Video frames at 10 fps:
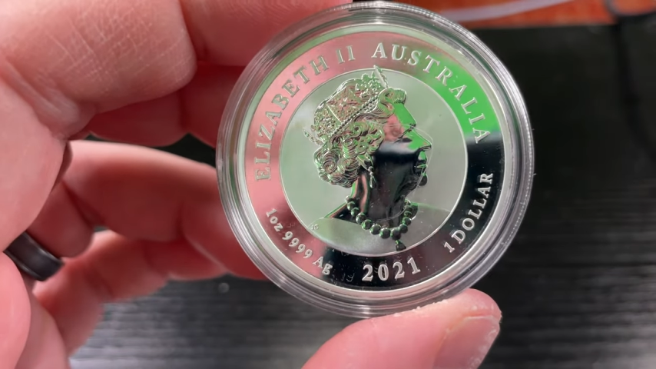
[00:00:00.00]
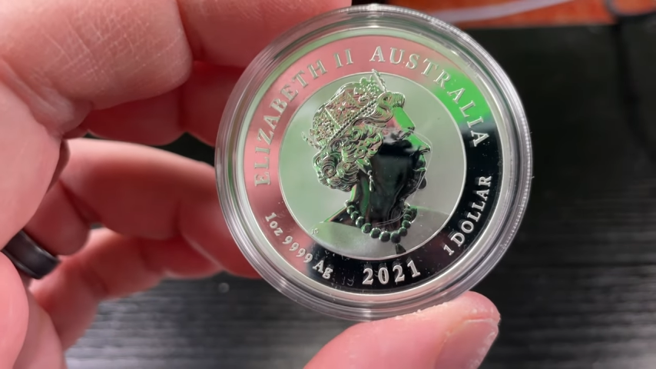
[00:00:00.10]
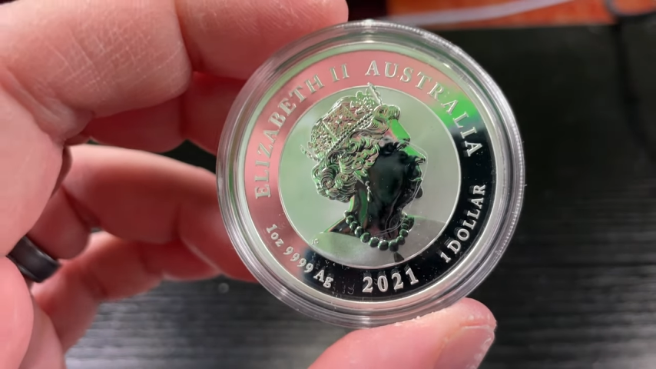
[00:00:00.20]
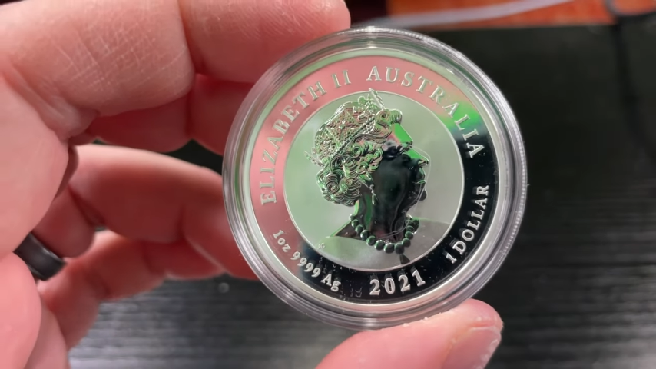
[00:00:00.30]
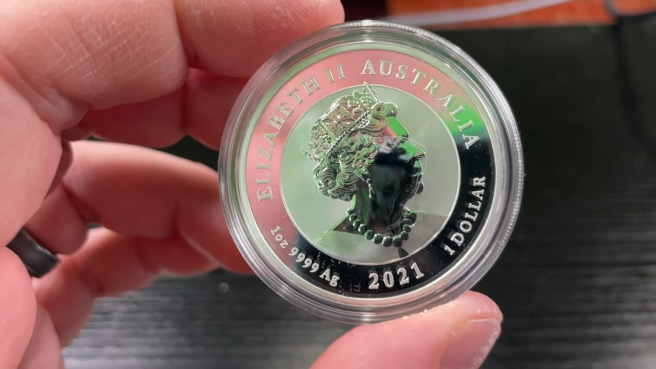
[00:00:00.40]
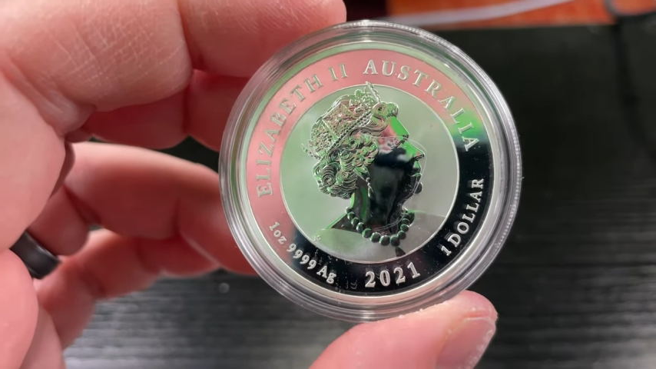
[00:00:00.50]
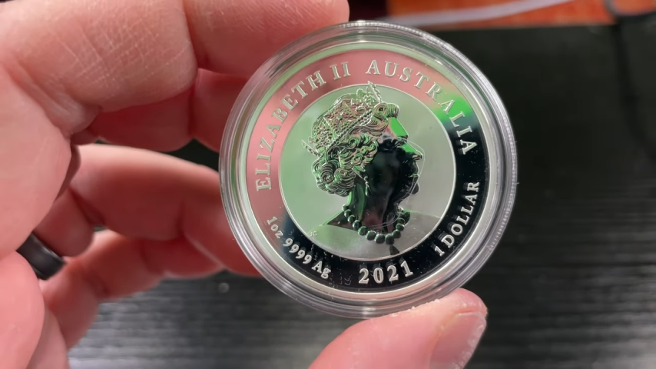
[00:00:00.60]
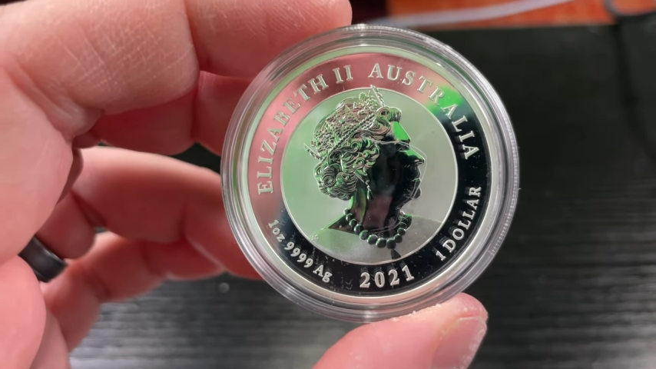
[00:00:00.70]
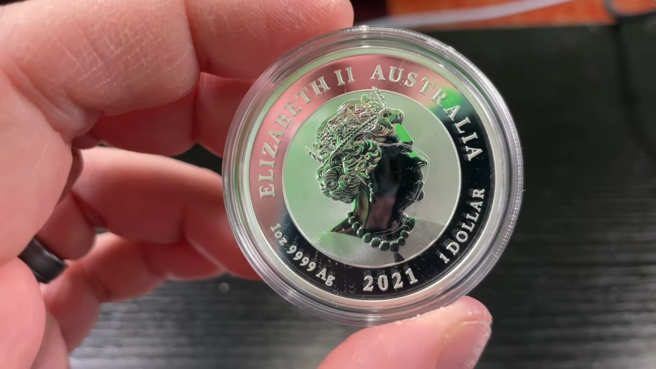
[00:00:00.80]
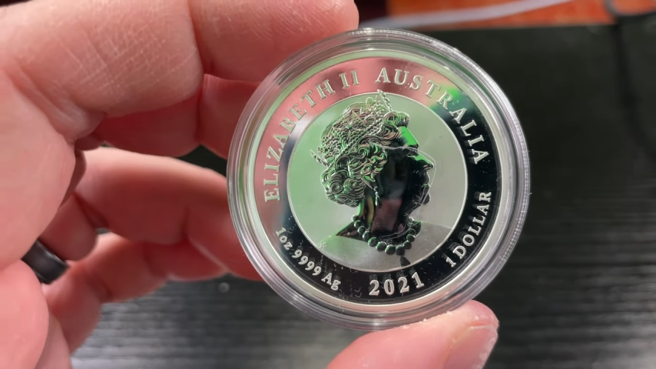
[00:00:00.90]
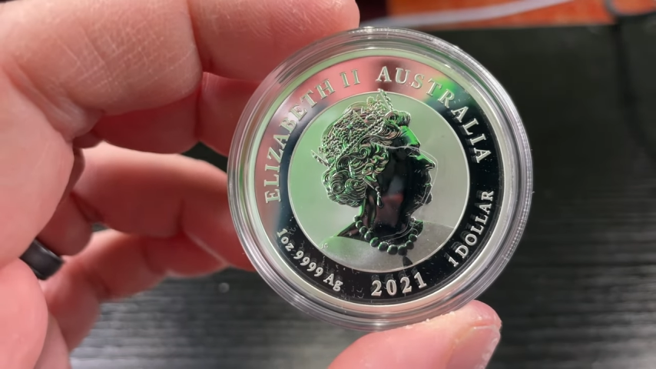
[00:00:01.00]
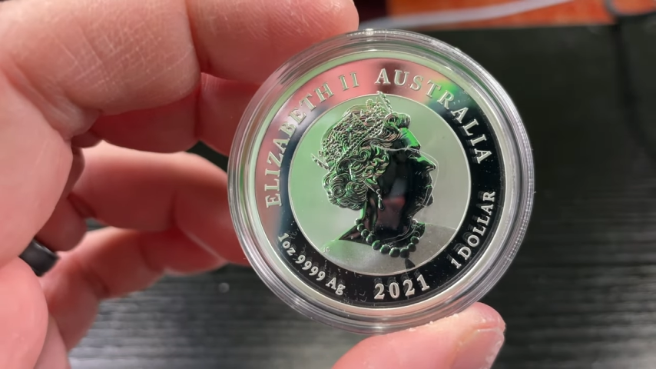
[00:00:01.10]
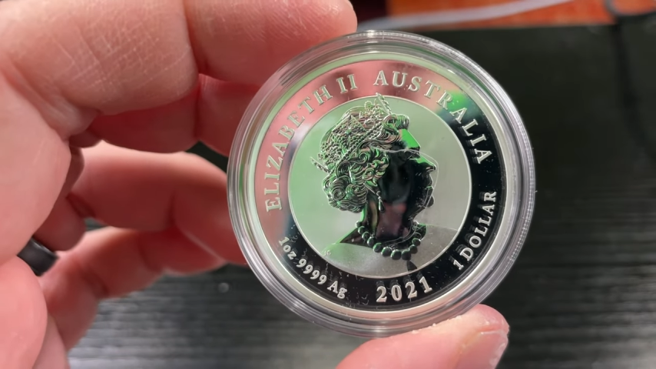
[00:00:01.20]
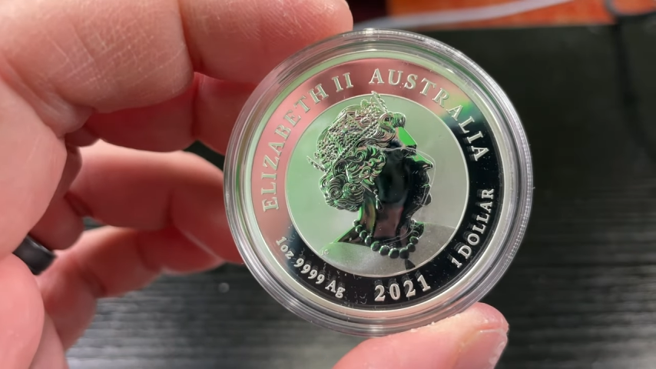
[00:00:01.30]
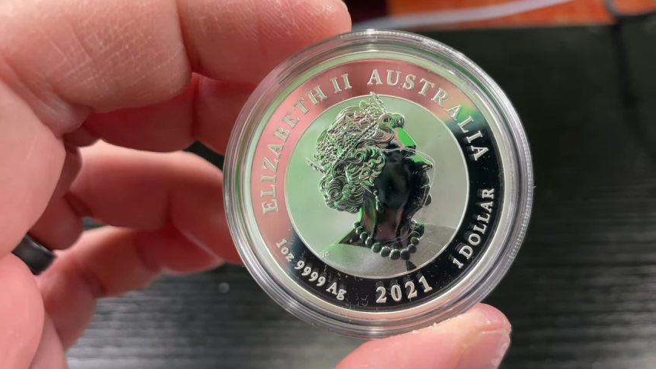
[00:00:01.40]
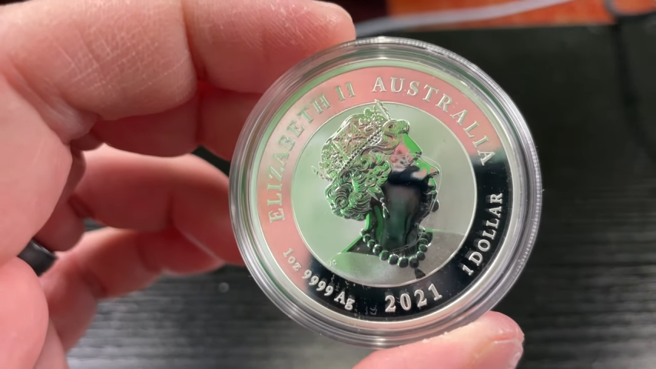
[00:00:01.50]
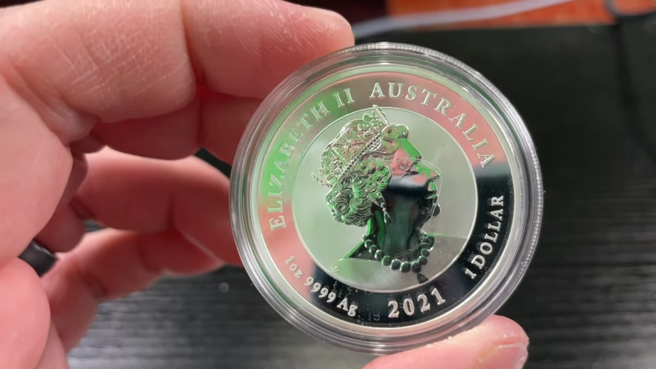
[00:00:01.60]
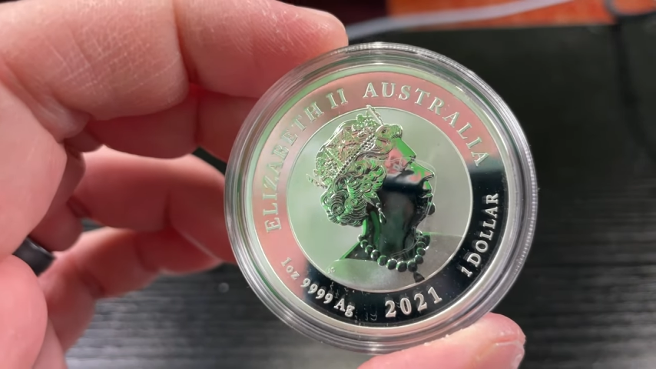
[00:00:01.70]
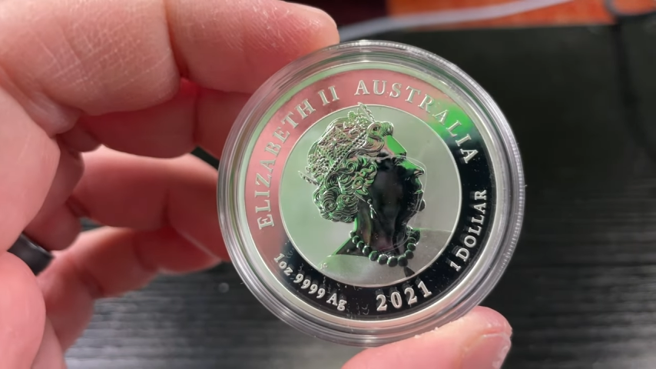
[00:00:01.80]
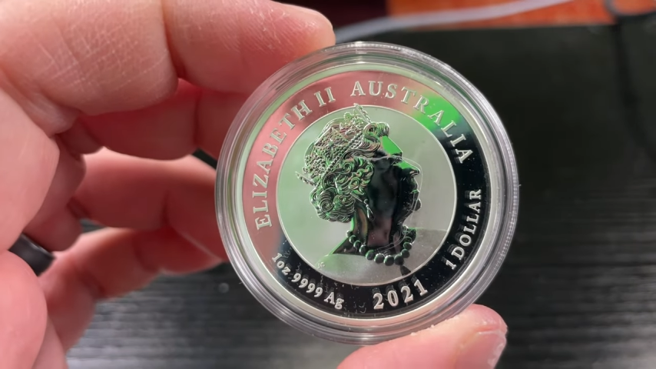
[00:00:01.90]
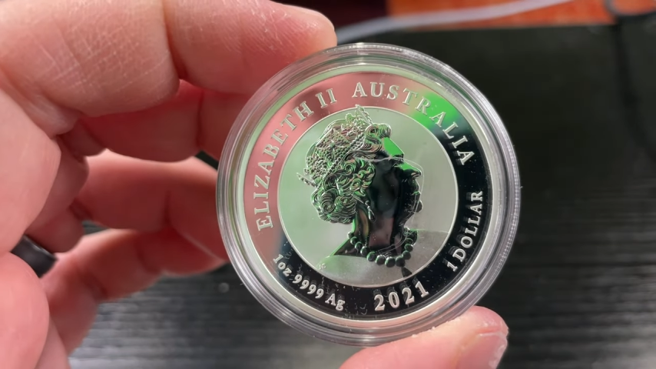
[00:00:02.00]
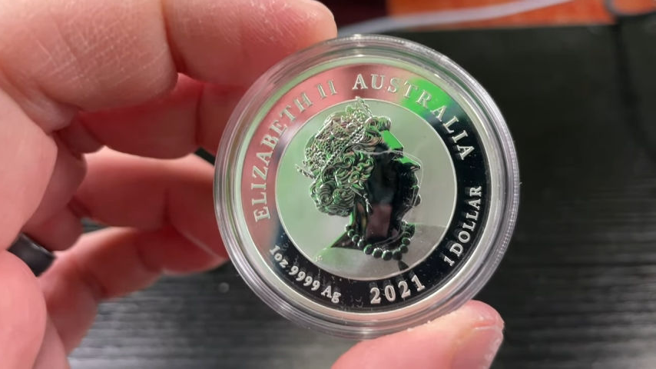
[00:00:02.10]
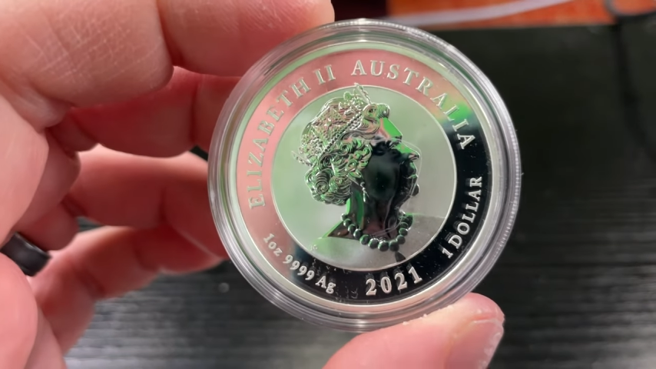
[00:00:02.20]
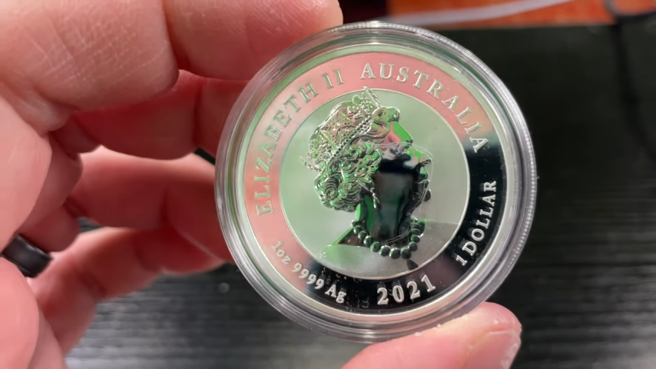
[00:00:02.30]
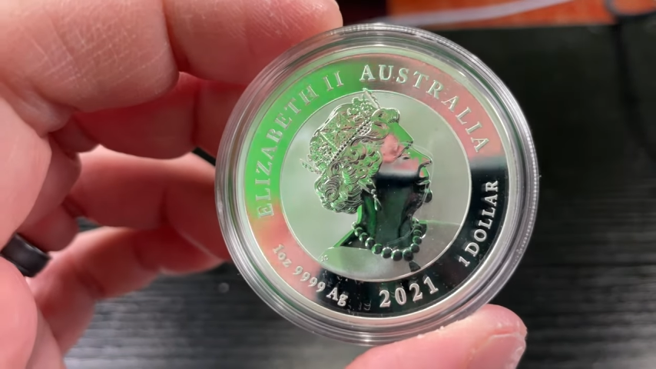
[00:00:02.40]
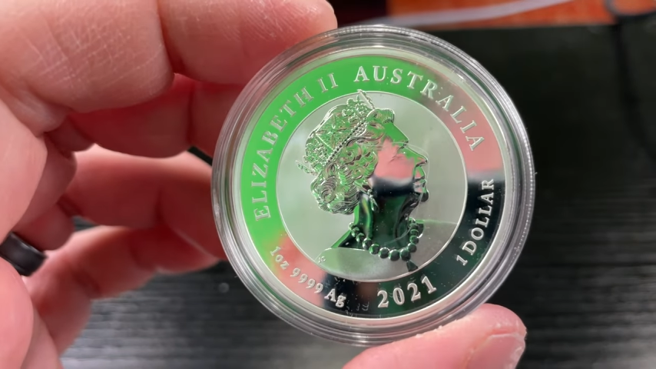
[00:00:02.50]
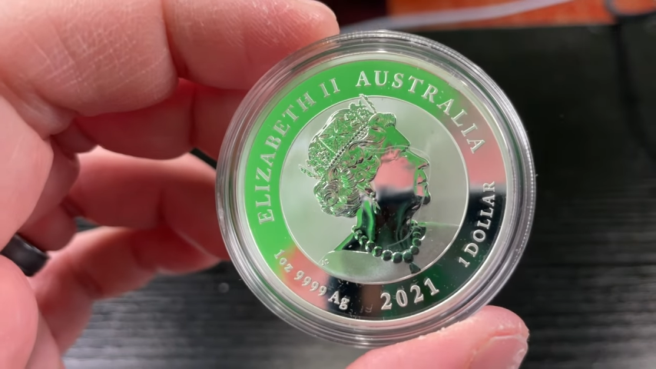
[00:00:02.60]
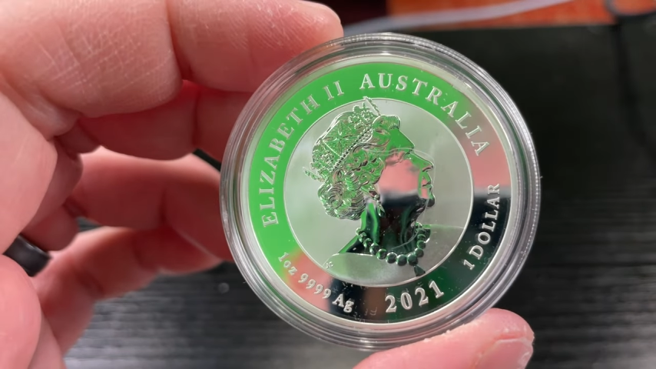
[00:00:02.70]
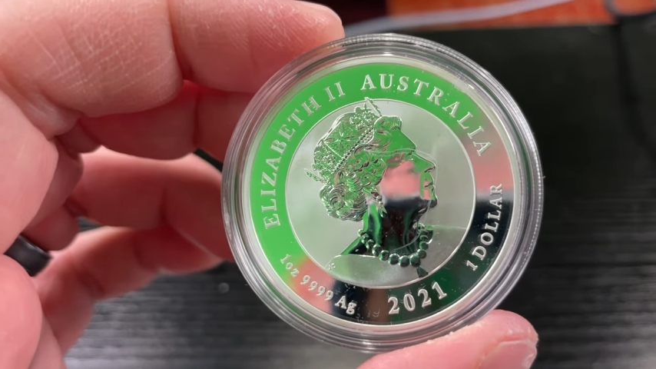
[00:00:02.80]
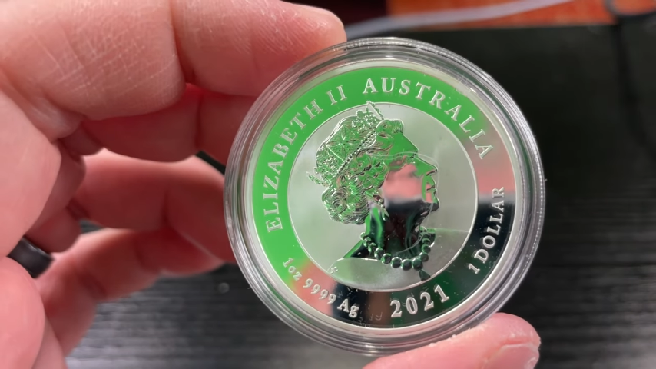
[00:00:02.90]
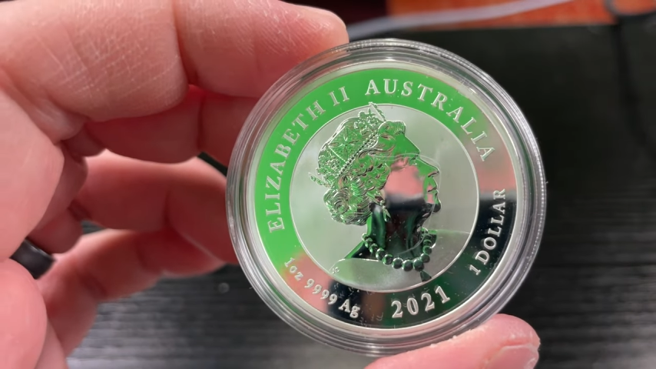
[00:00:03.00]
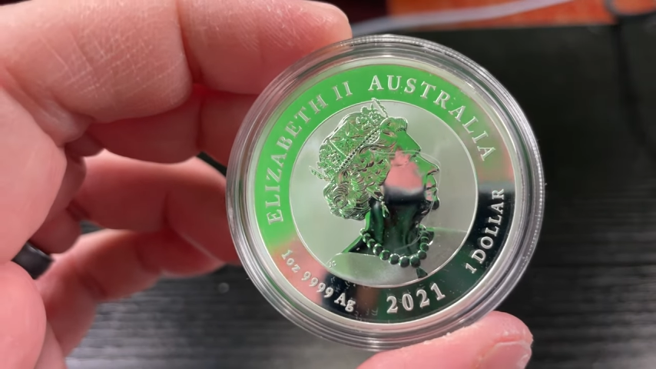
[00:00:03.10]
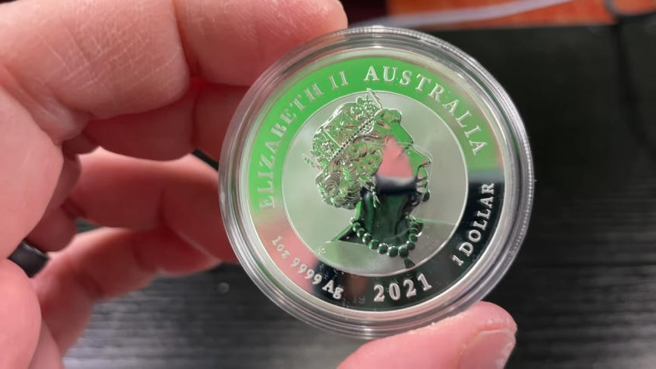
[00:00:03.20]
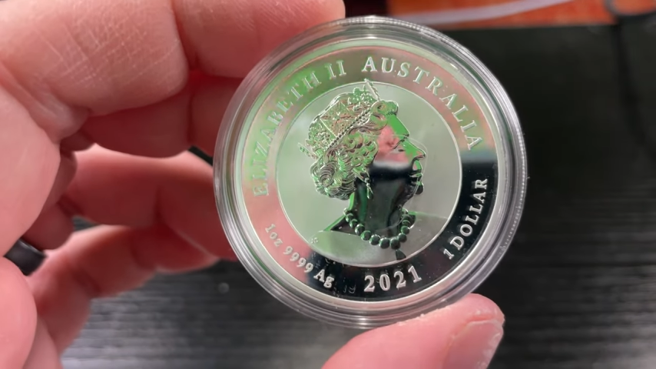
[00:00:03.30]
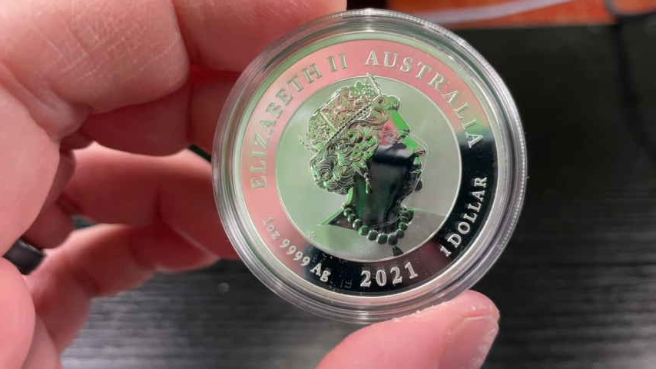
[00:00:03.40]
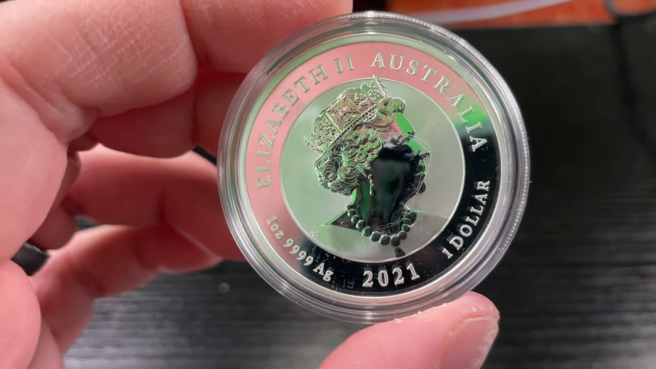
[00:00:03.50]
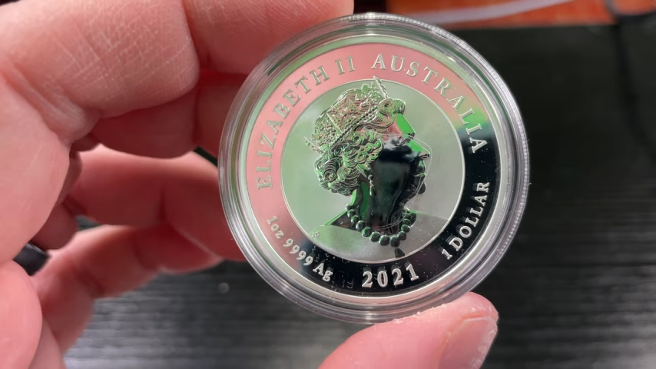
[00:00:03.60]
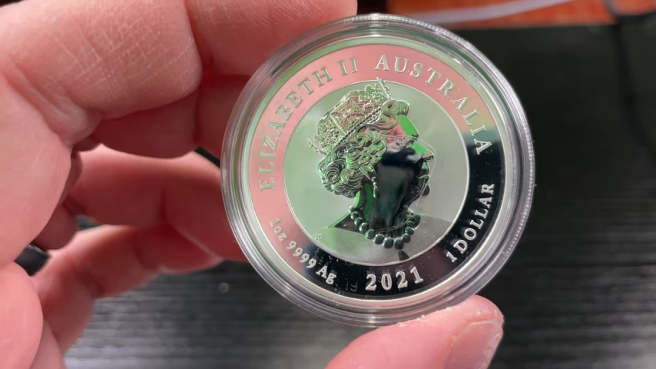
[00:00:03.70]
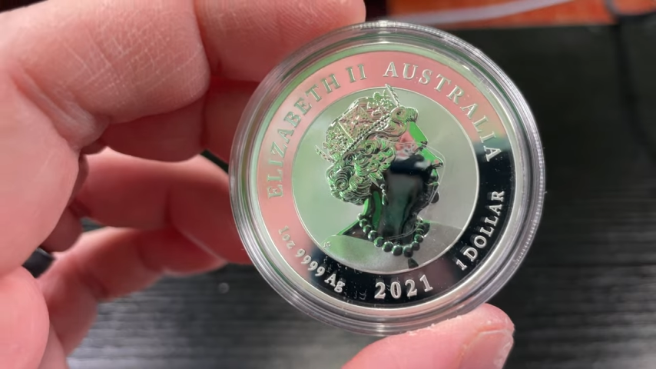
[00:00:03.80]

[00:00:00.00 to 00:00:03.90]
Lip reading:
Nobody's mouth can be seen.